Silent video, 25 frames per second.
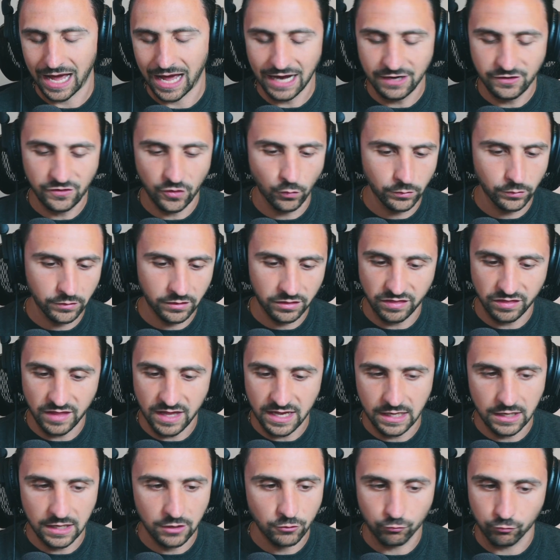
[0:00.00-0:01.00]
I don't
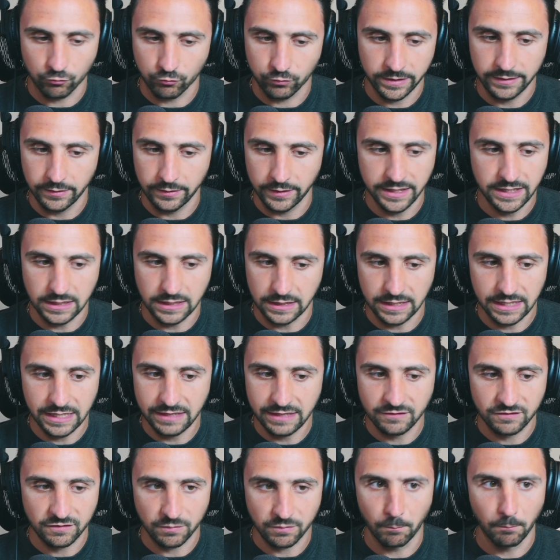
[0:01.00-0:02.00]
think it really
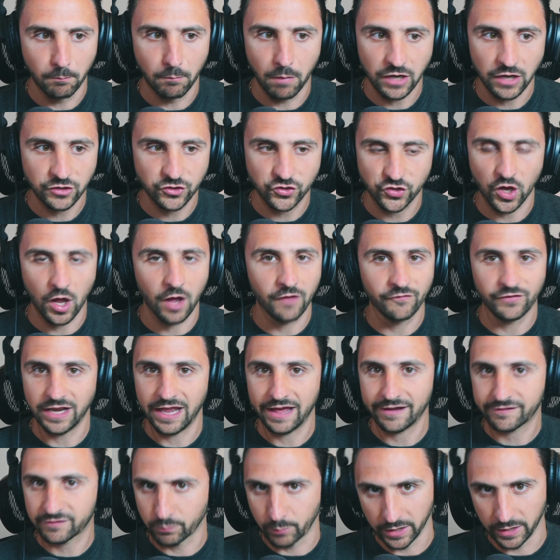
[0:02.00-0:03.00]
needs much of
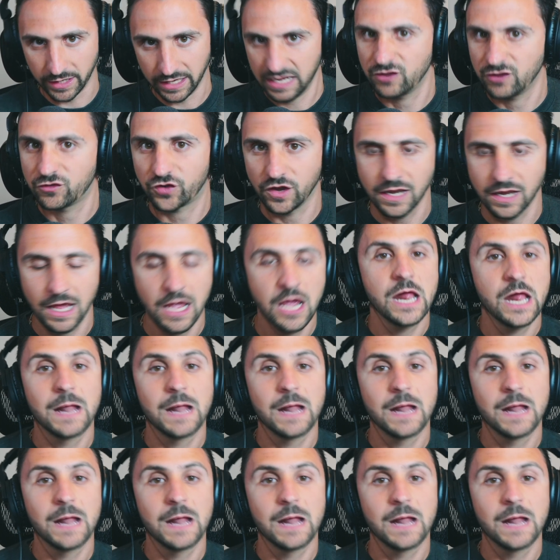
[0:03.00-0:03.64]
an explanation.